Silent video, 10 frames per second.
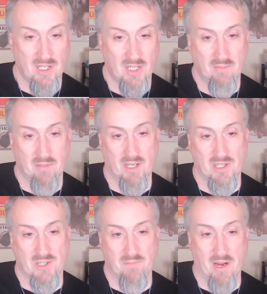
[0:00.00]
because
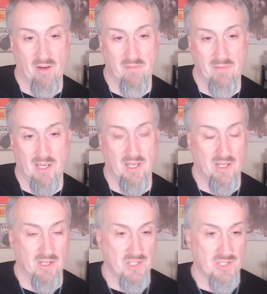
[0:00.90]
it's a parent making a
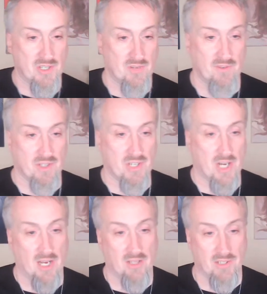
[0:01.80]
decision for a
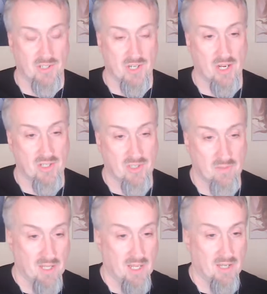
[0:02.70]
child that the child should
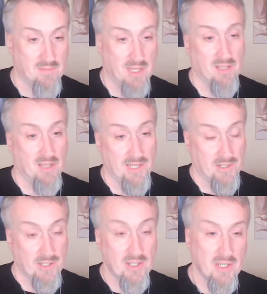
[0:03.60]
be allowed to make
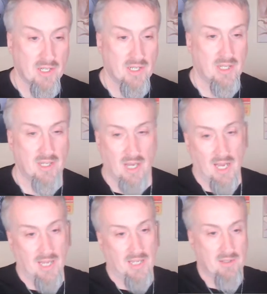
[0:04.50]
later,
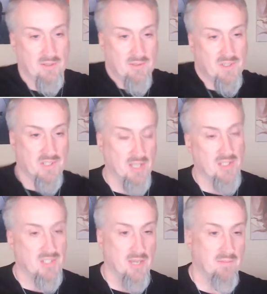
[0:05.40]
I can say the
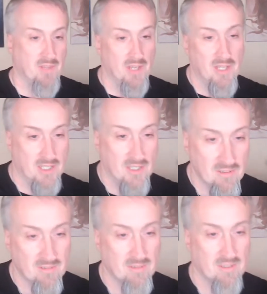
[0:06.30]
same thing
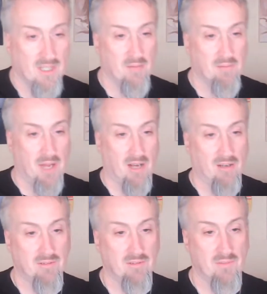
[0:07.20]

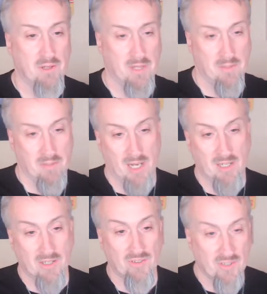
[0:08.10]
about puberty
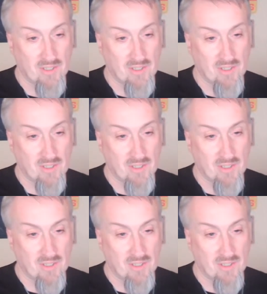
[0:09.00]
blockers.